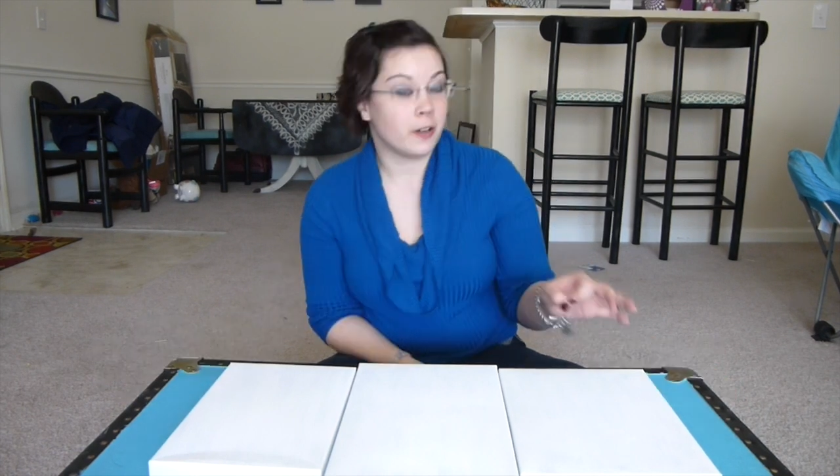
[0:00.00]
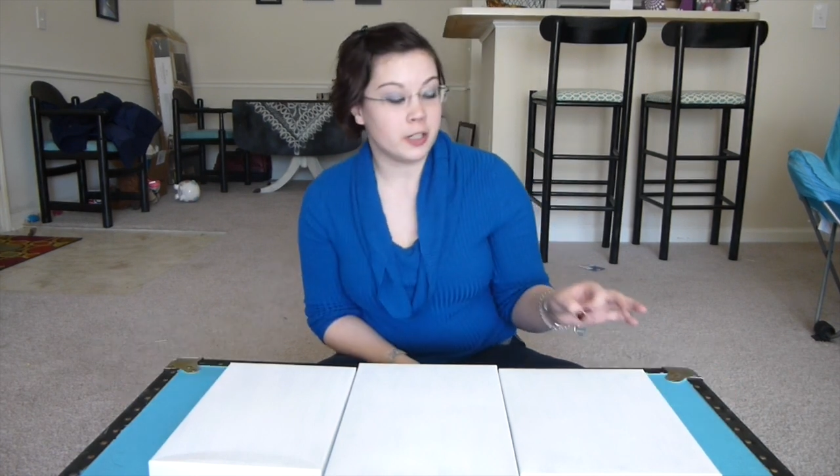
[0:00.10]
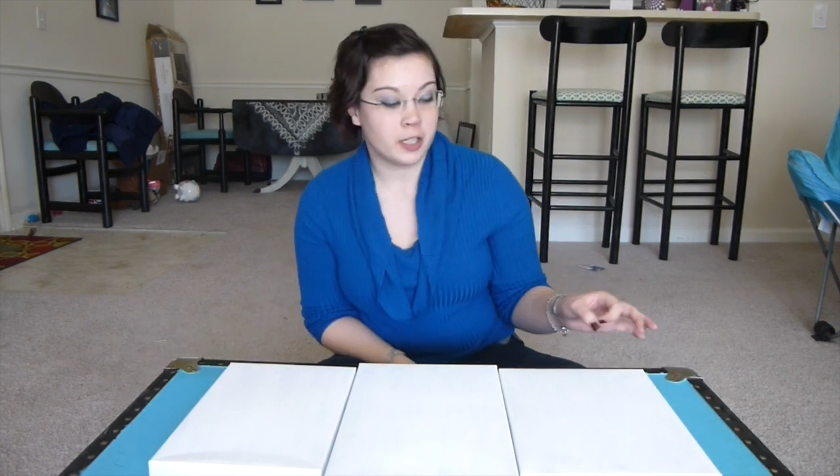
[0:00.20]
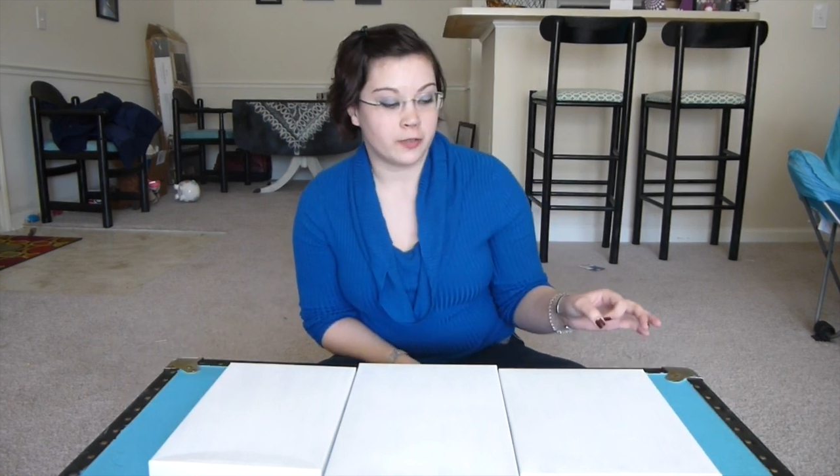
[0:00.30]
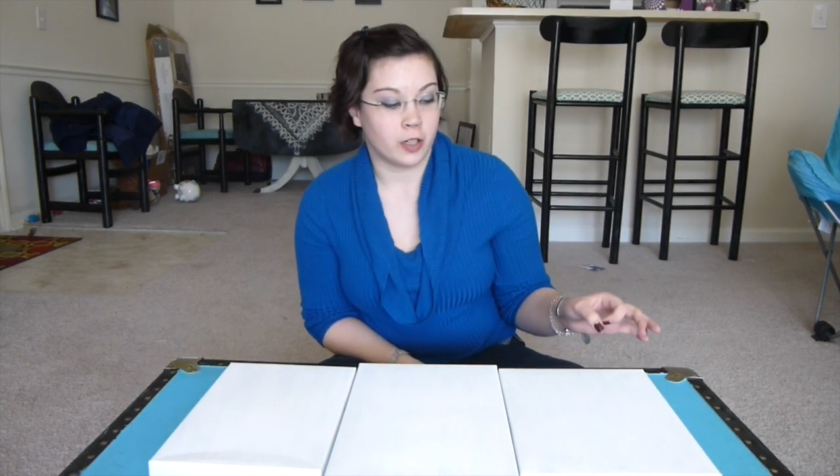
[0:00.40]

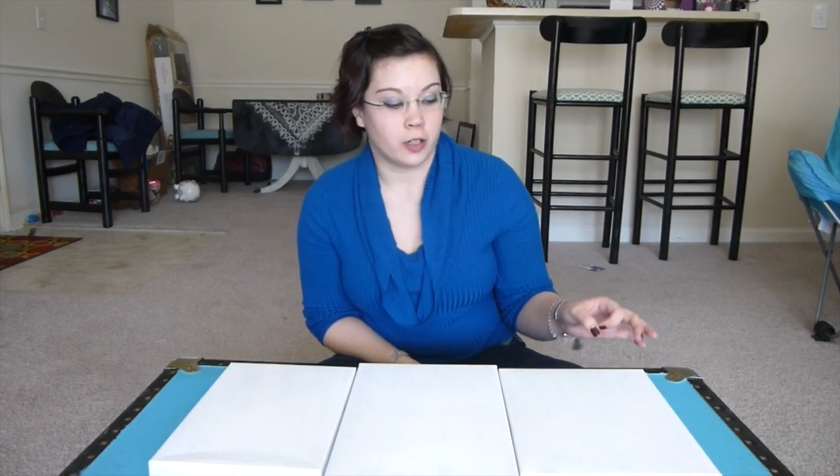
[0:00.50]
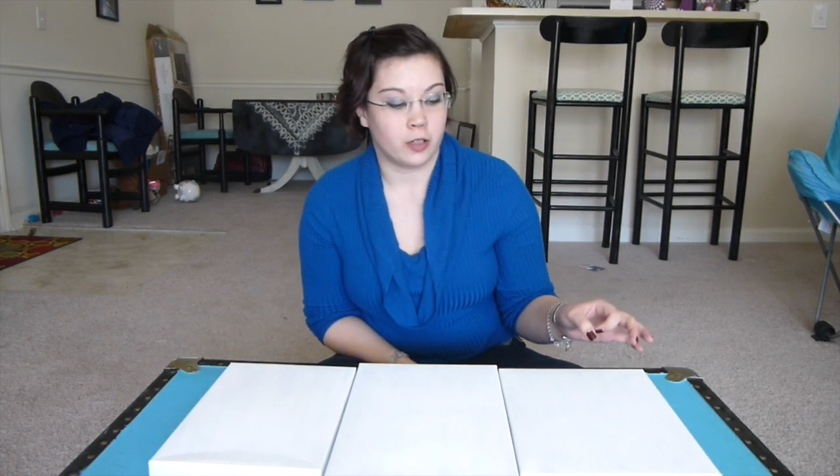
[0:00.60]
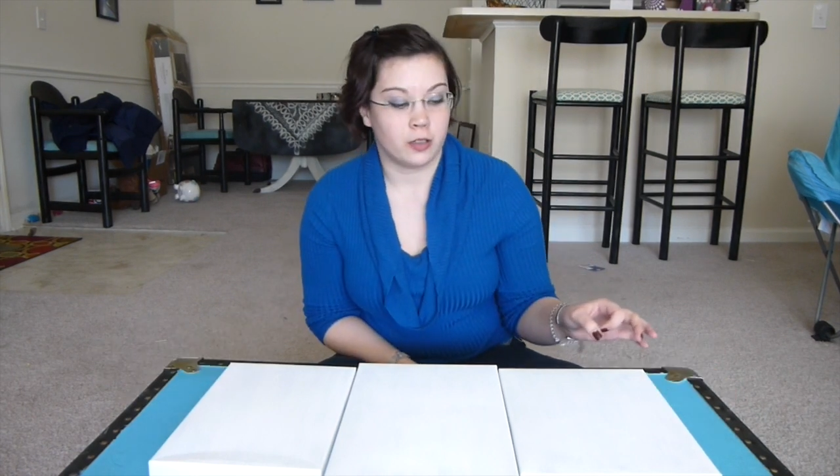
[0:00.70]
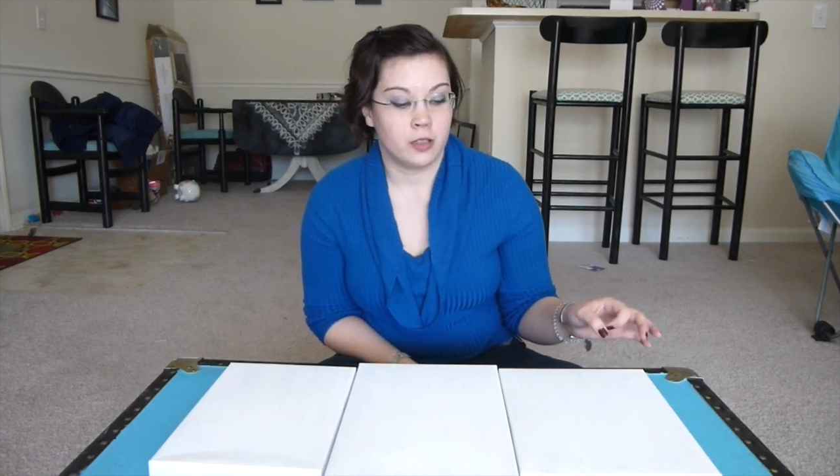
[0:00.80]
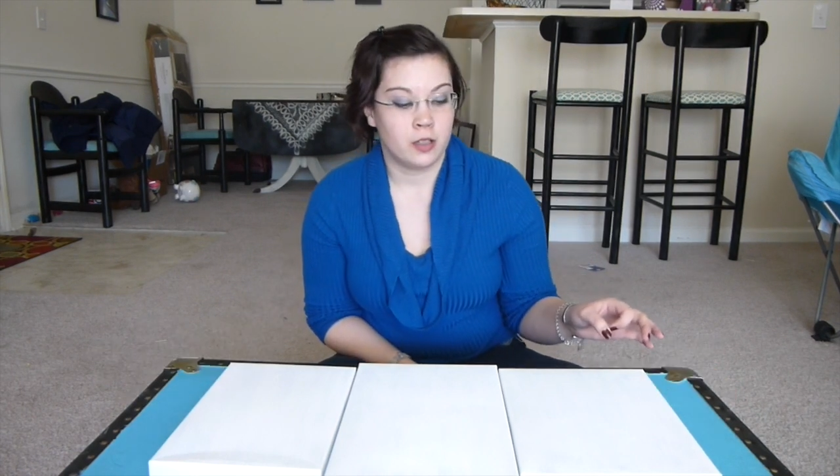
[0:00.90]
First of
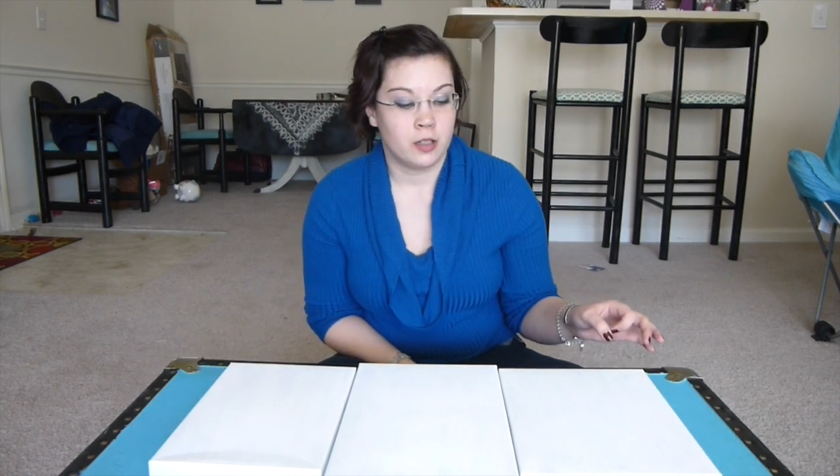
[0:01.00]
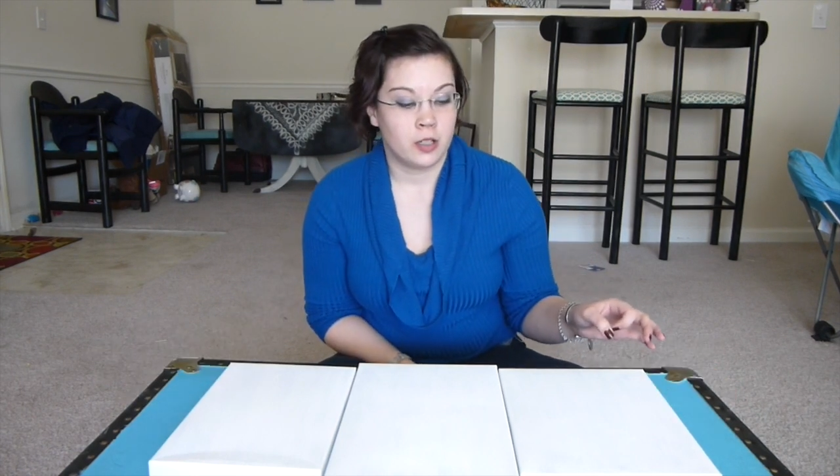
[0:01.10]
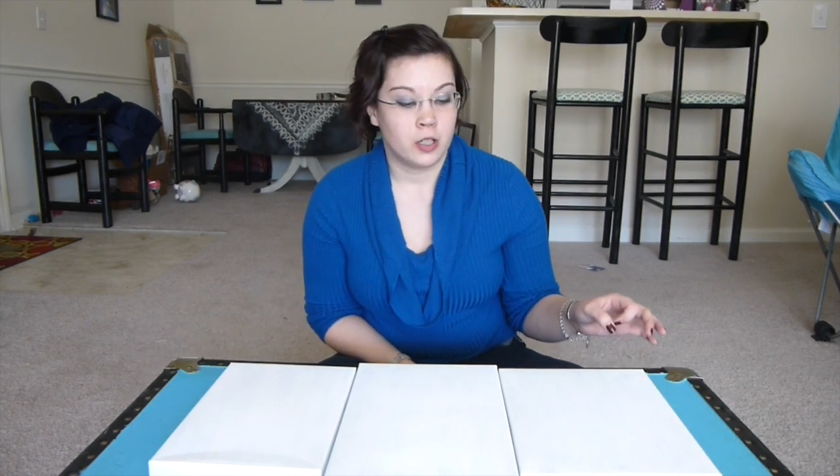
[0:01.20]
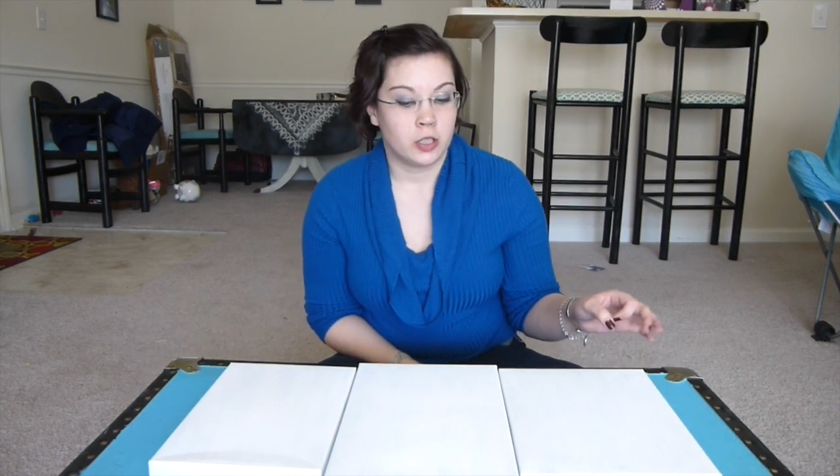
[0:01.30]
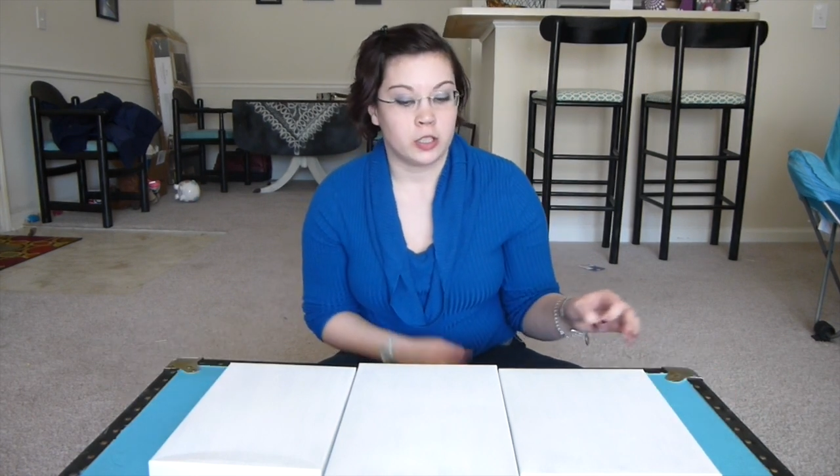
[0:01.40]
all,
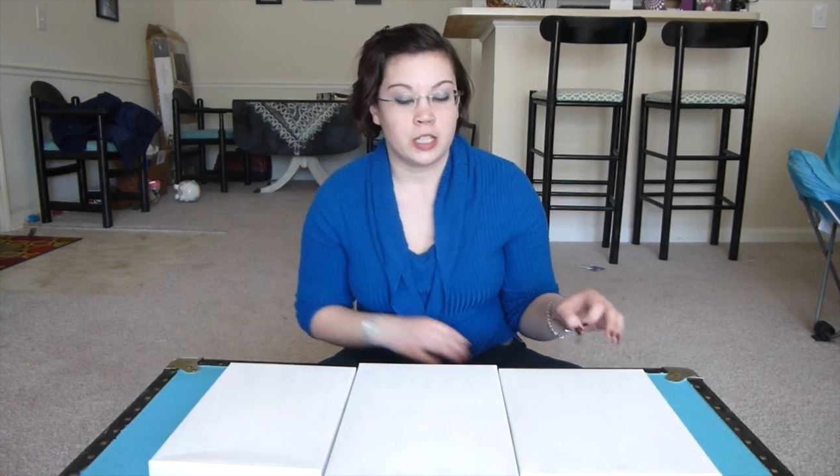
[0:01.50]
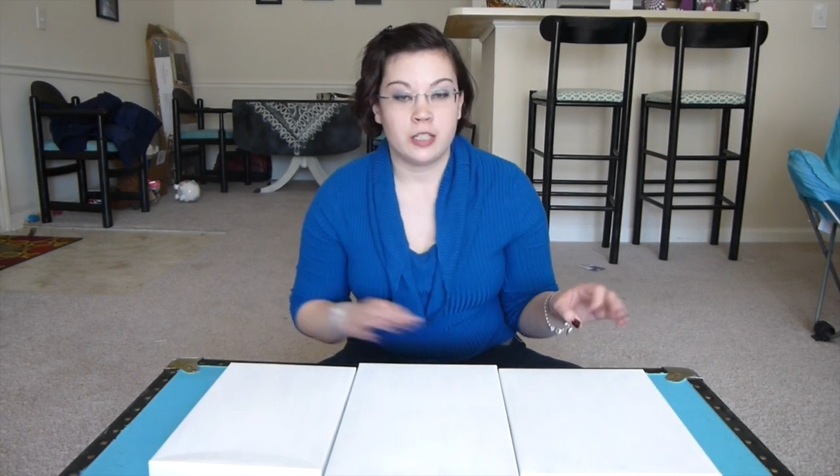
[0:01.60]
you